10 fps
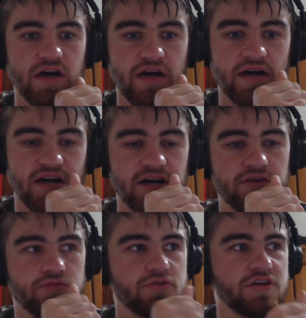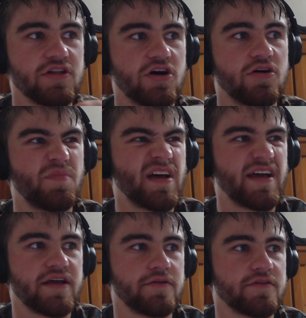Roy Lobb,
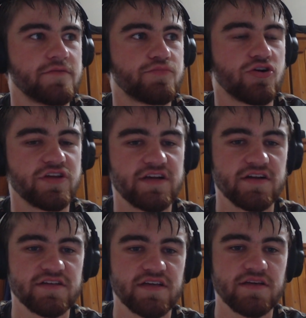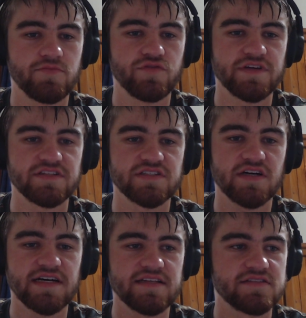and Brody Grundy moving
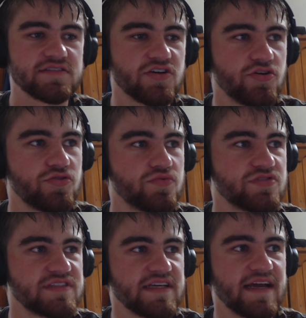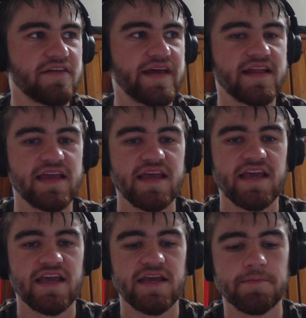sides. So we'll see how that
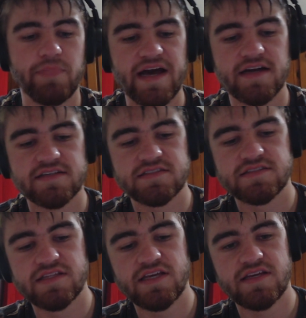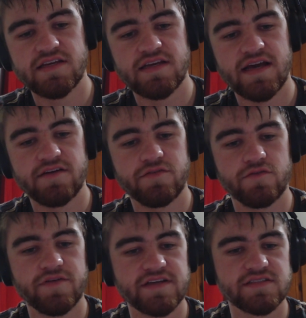impacts the AFL
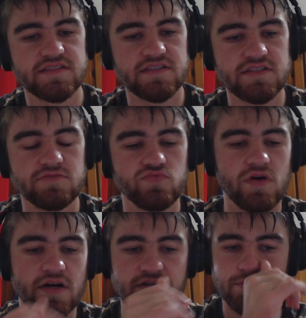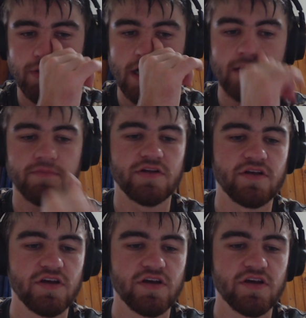Fantasy ruck department.